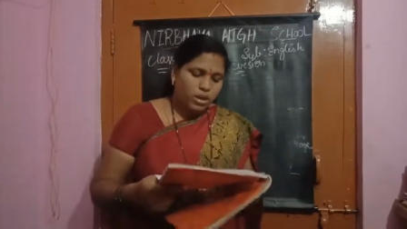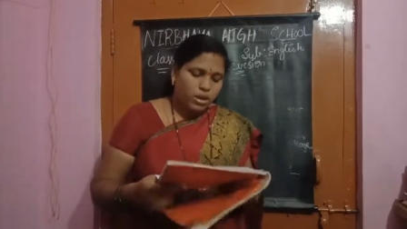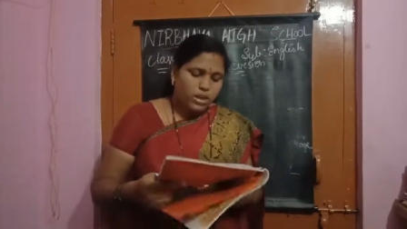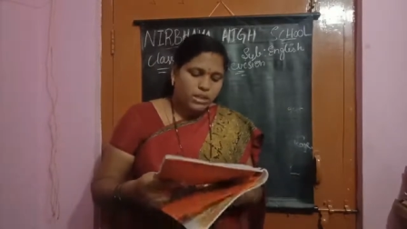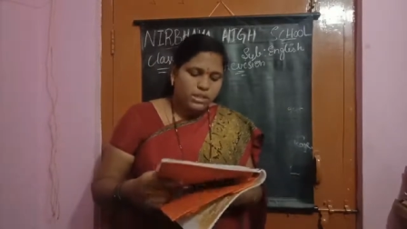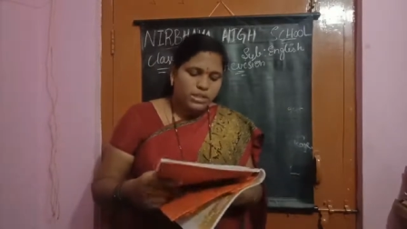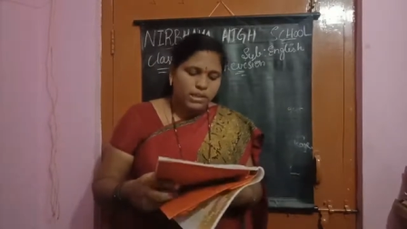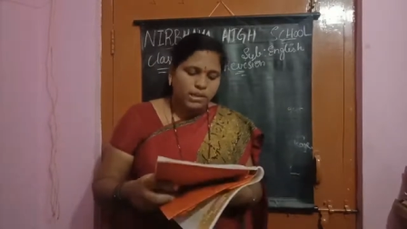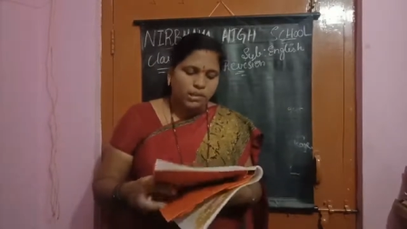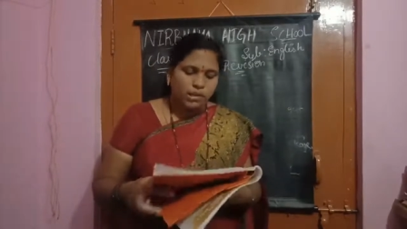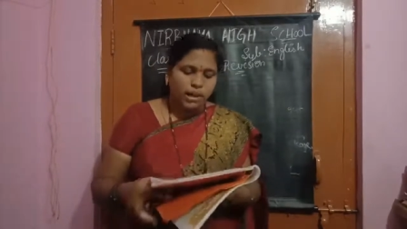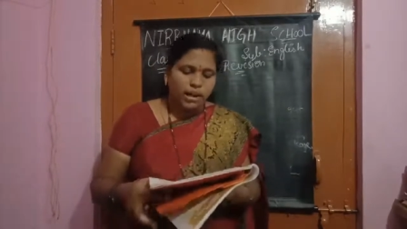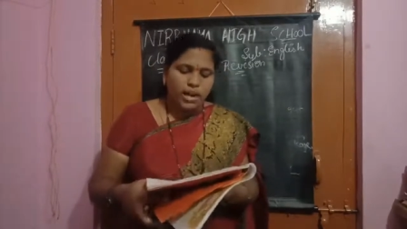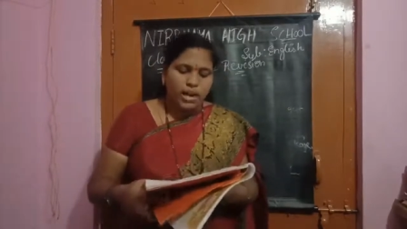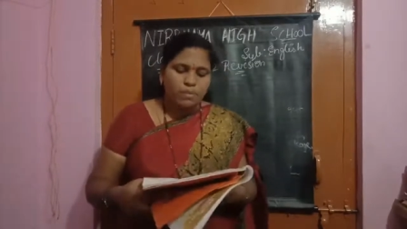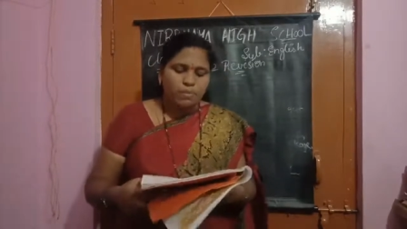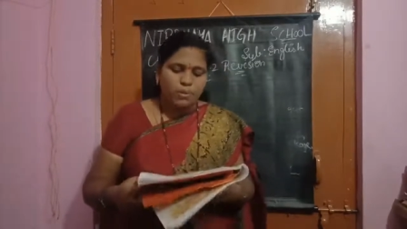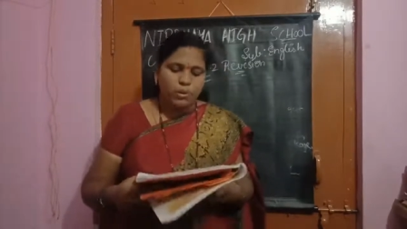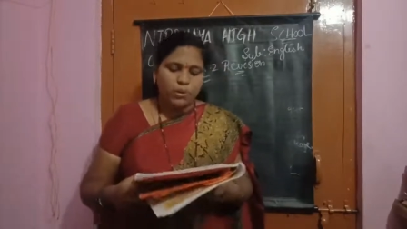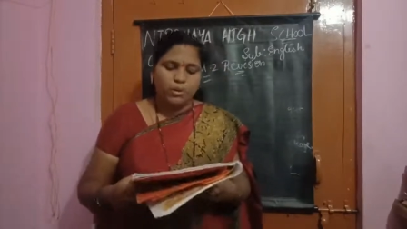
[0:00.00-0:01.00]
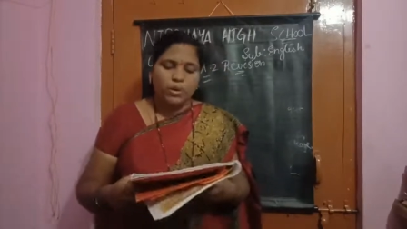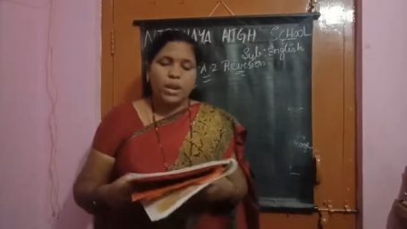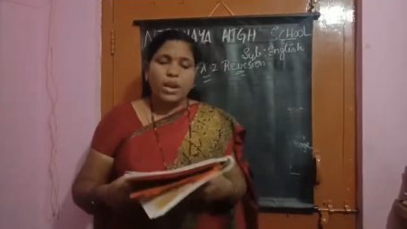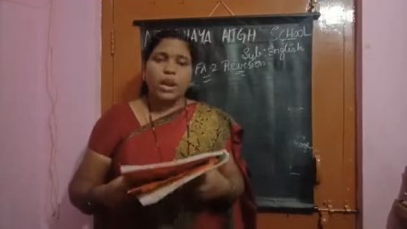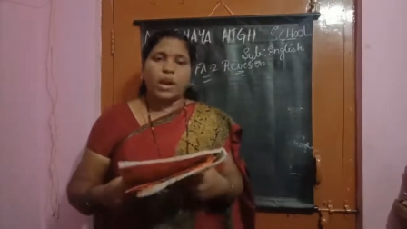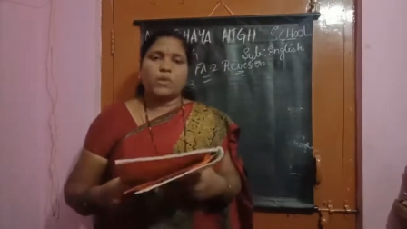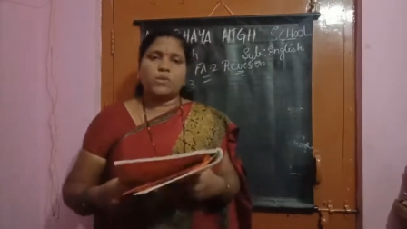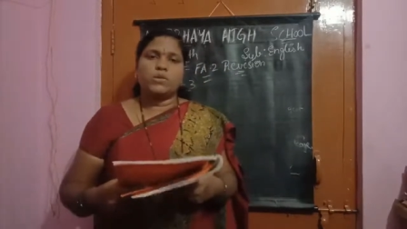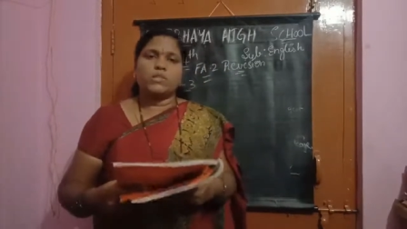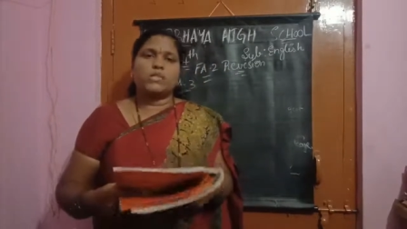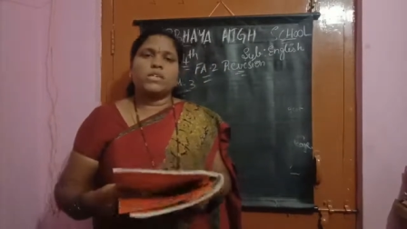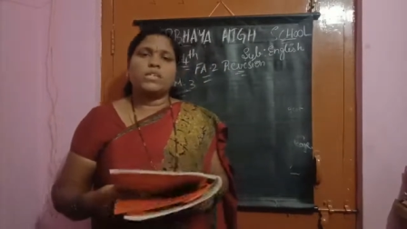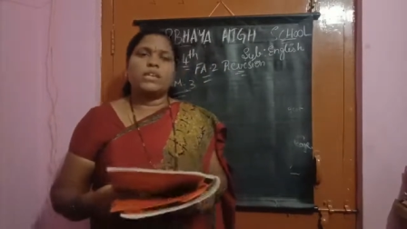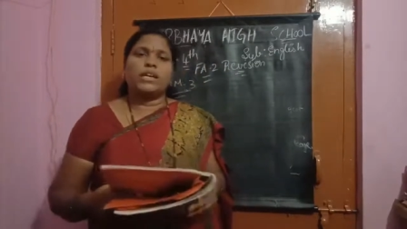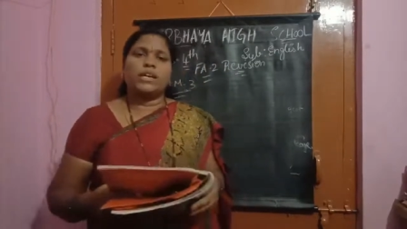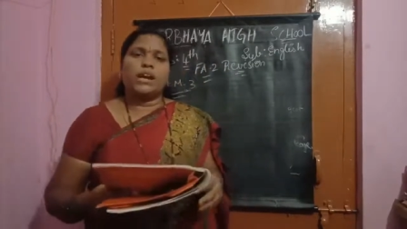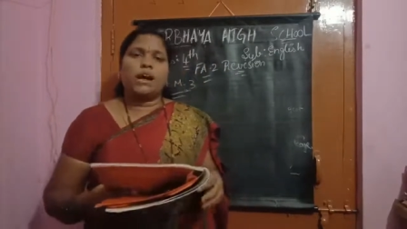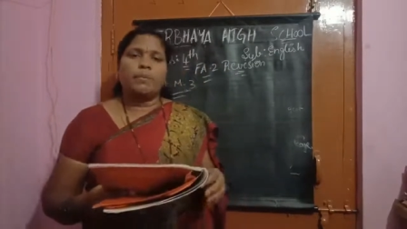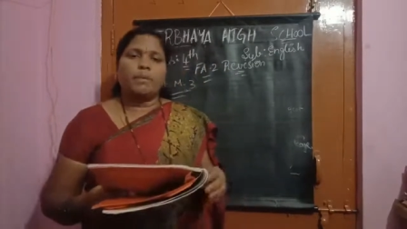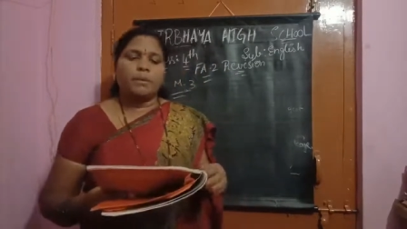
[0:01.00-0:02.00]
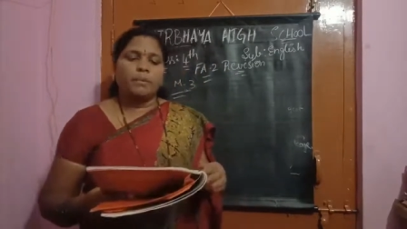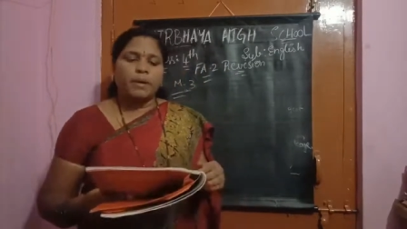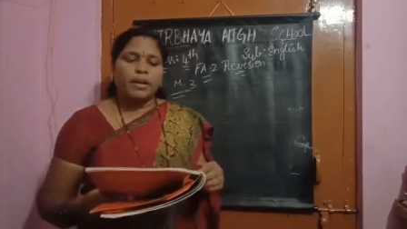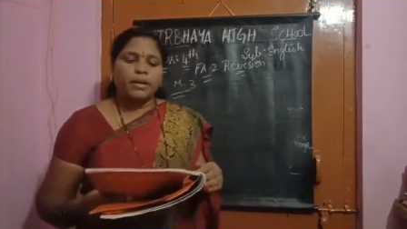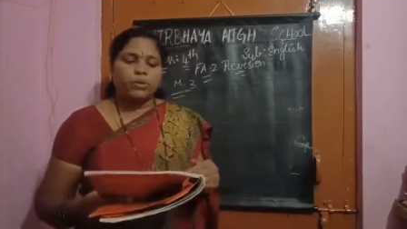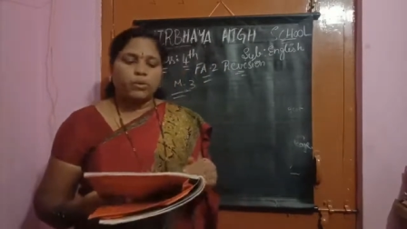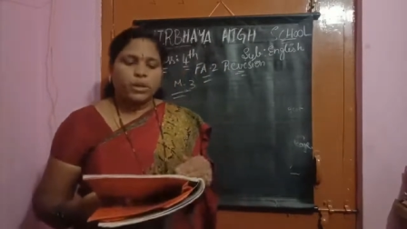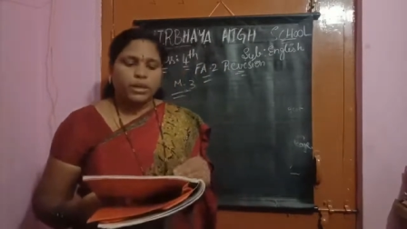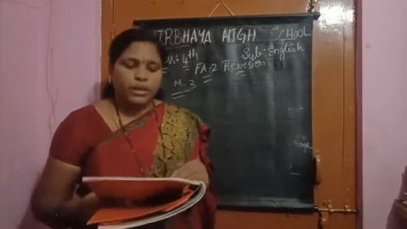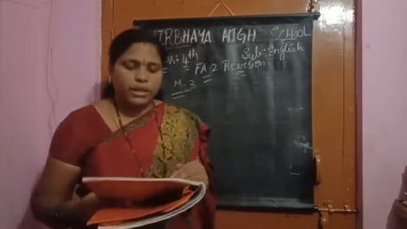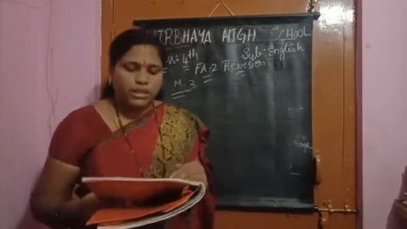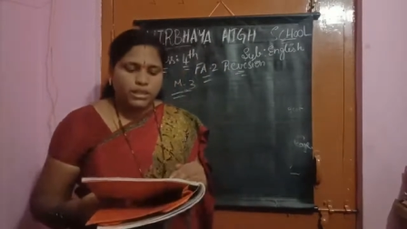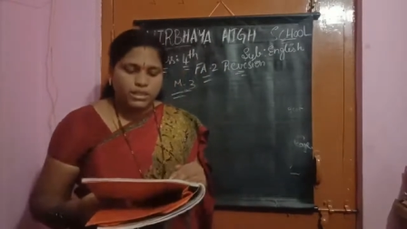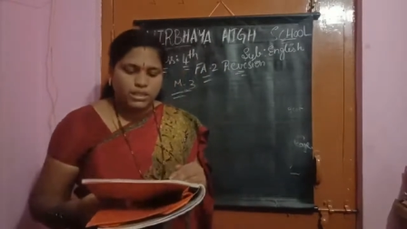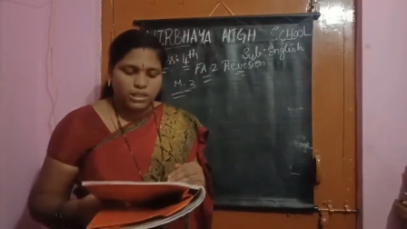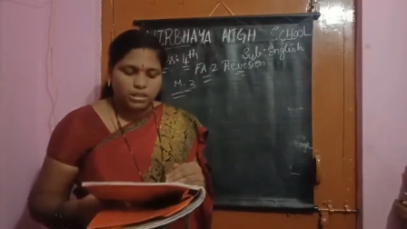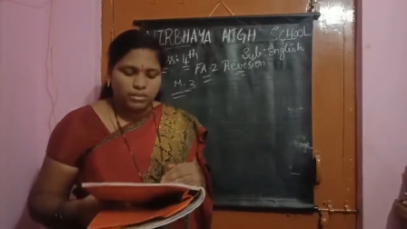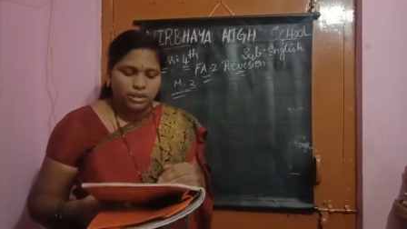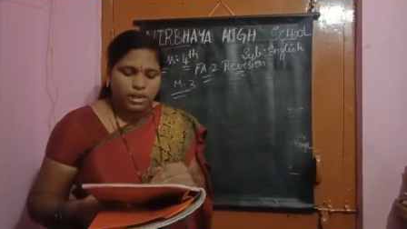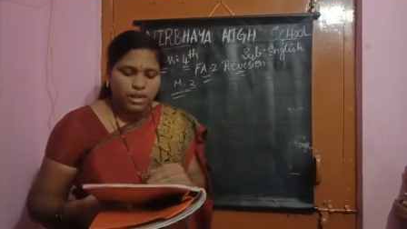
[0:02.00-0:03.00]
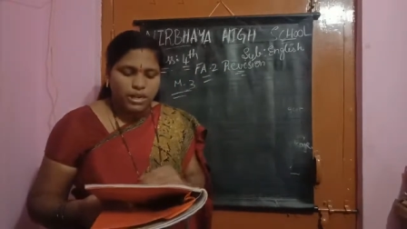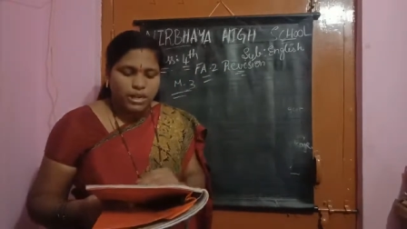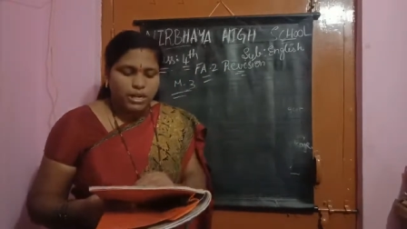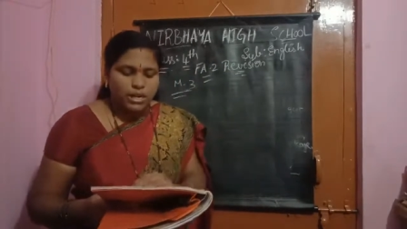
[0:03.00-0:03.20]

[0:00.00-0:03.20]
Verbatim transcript: Singular and plural nouns. In the grammar part, what it is children?